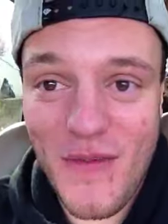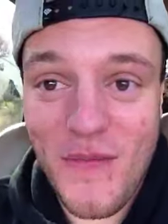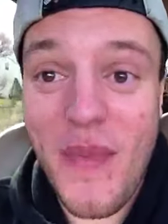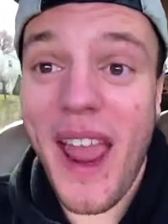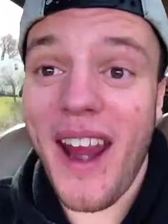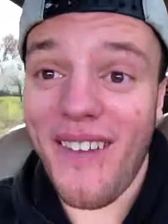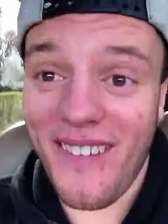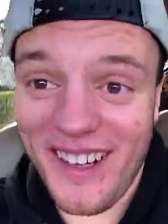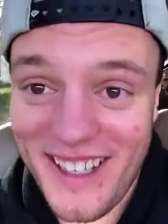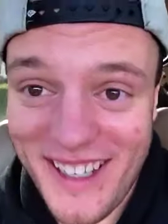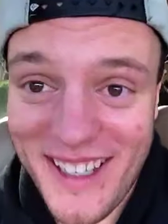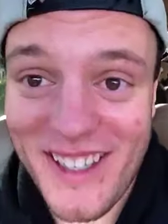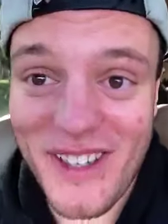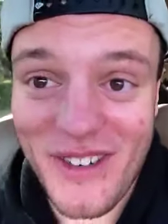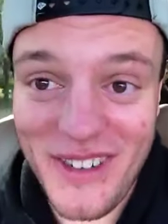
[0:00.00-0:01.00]

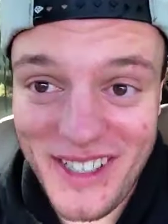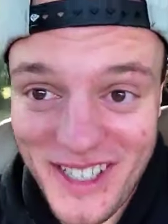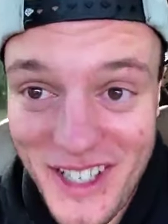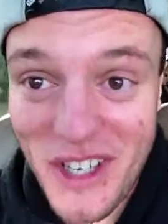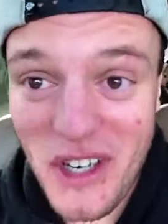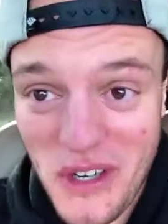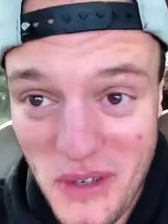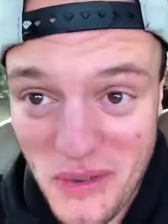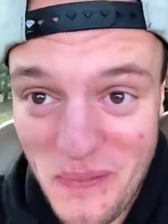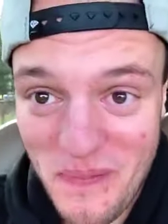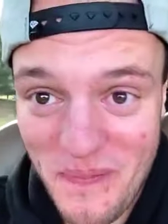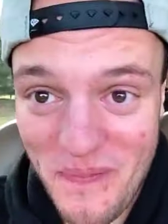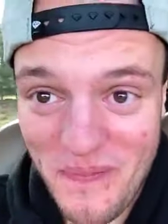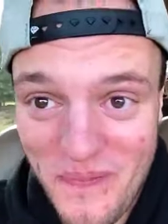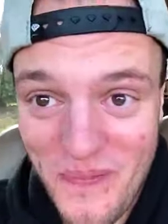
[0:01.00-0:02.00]
Parents do it too.
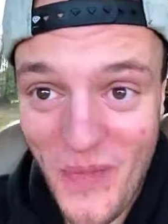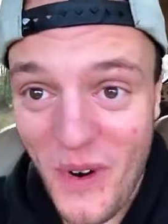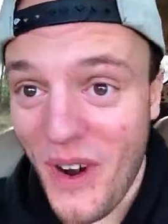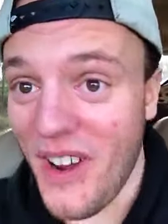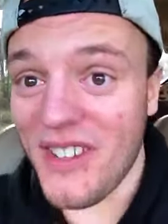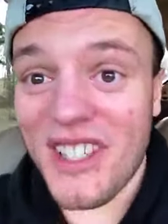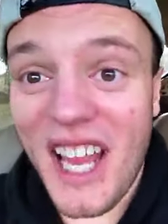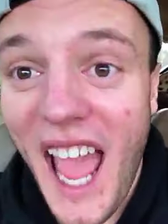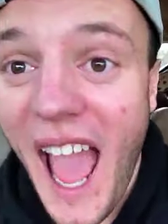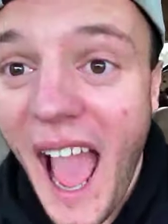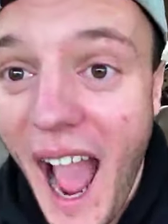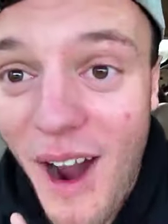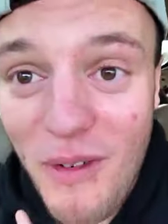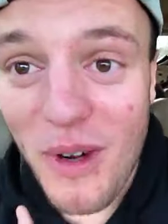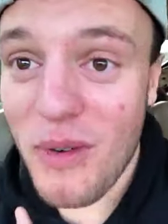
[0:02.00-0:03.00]
Or else,
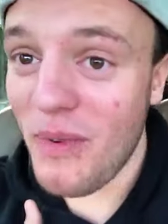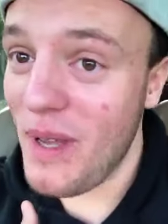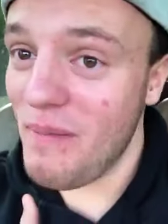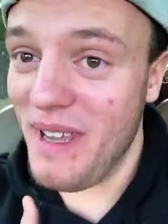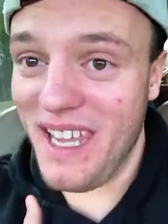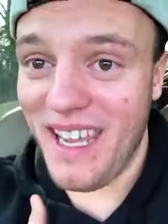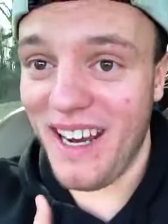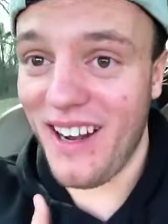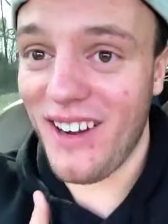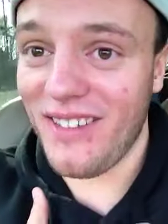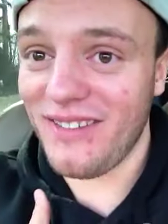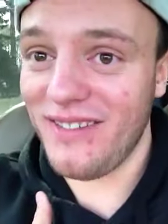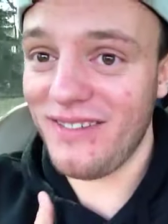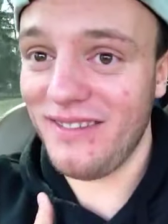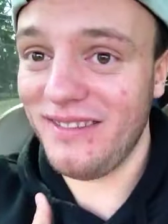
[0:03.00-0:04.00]
how would we be here?
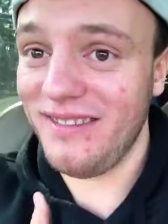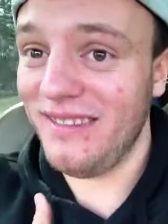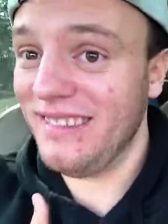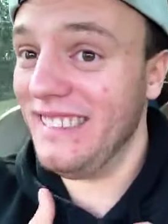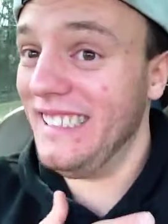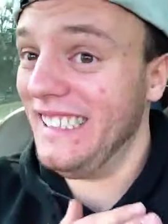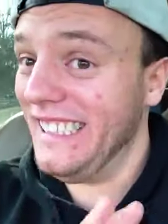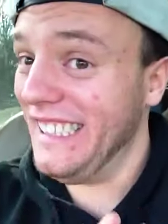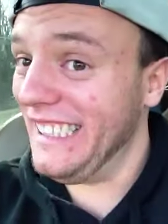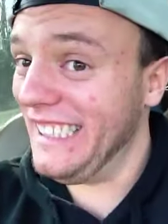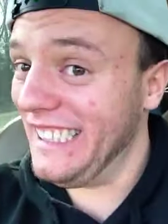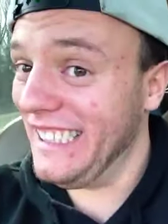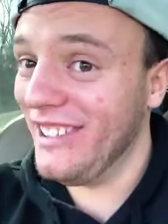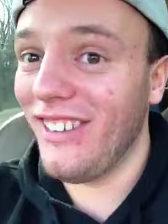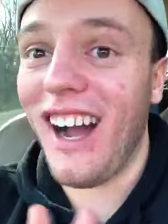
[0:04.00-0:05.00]

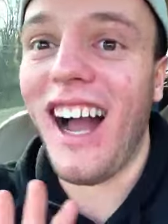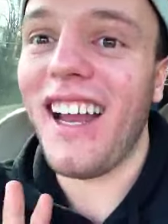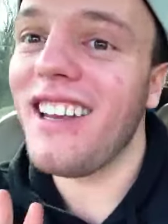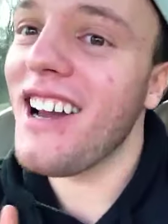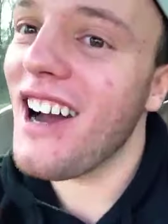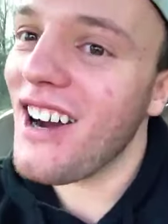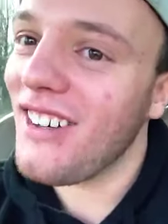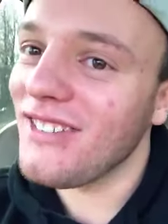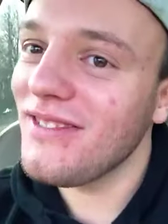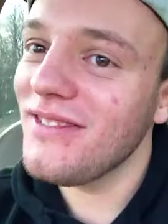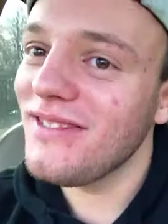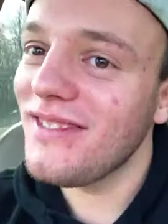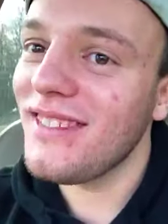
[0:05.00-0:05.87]
Ew, I know.